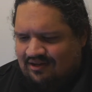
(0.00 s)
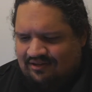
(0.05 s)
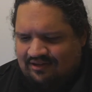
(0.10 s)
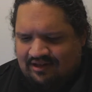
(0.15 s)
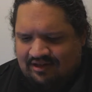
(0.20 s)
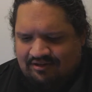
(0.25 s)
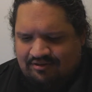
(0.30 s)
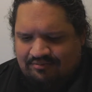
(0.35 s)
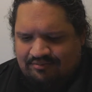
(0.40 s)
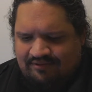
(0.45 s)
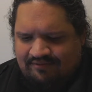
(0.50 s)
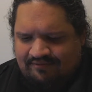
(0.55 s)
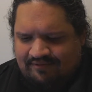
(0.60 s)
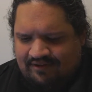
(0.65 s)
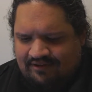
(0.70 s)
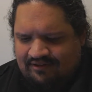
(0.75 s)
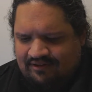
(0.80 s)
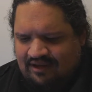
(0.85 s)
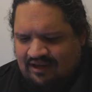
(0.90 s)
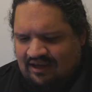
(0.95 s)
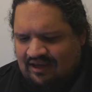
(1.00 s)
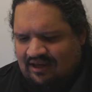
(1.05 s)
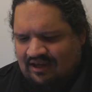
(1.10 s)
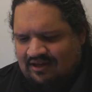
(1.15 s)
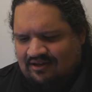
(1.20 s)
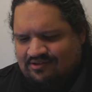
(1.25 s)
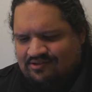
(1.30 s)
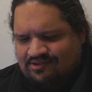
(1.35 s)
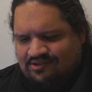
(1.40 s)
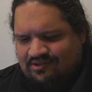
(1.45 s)
and that could be fun.
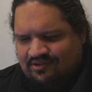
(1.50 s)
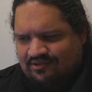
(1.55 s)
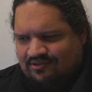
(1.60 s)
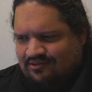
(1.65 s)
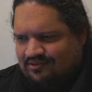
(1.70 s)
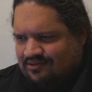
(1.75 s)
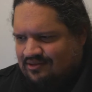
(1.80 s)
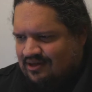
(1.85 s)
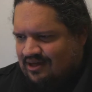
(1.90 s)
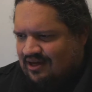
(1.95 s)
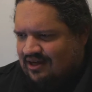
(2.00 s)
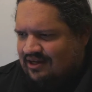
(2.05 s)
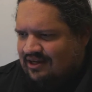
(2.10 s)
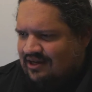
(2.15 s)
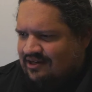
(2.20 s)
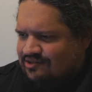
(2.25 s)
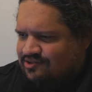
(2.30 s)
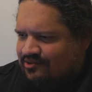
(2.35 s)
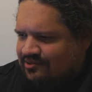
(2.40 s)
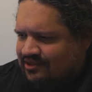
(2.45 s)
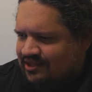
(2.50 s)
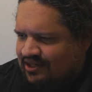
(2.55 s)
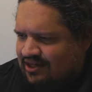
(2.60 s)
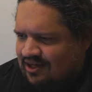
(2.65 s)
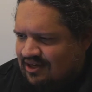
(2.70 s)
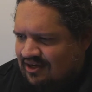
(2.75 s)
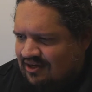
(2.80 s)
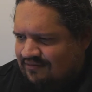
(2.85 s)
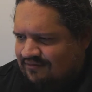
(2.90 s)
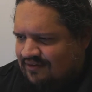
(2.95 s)
So I actually
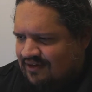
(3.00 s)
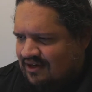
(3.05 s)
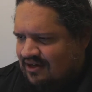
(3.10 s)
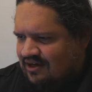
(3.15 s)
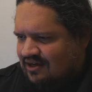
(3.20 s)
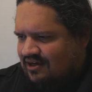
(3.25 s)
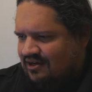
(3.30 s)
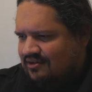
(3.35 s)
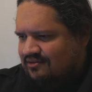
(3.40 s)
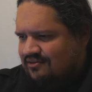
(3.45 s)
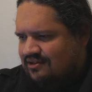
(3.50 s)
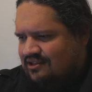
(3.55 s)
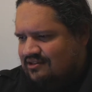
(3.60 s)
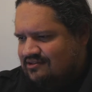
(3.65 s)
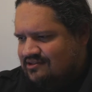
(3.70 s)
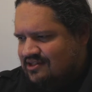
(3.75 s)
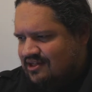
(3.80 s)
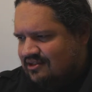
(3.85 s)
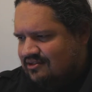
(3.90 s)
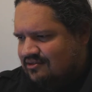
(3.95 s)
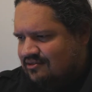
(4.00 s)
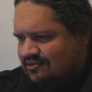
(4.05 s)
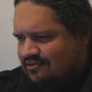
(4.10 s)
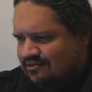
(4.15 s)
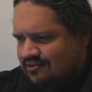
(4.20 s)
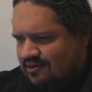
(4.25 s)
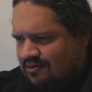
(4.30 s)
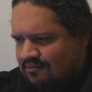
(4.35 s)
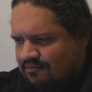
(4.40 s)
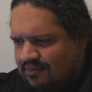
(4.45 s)
have a
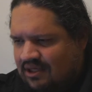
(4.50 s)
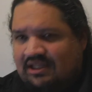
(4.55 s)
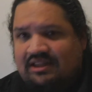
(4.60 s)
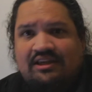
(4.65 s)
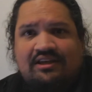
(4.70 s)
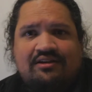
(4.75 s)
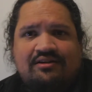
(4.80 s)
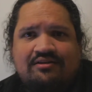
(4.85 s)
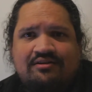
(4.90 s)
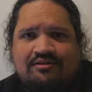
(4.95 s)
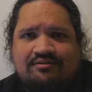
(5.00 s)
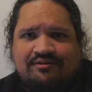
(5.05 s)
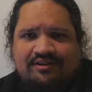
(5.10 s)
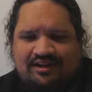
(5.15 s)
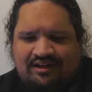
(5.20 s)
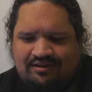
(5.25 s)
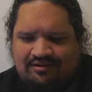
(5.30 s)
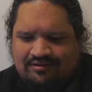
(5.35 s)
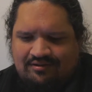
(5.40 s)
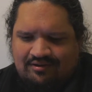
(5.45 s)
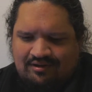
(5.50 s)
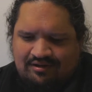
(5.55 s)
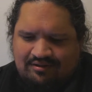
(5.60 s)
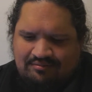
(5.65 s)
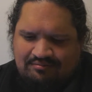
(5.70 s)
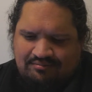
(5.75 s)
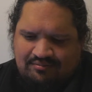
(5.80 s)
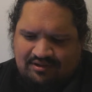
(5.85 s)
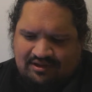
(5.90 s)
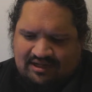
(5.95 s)
Nintendo Mini over here,
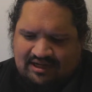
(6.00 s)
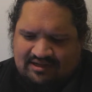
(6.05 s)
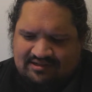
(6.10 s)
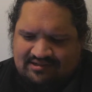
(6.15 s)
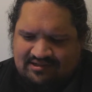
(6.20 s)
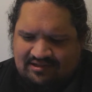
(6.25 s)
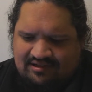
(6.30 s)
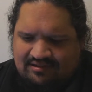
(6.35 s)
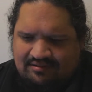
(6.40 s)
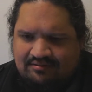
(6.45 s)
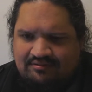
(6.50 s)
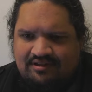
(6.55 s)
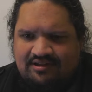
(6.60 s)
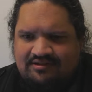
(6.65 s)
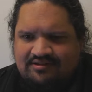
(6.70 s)
classic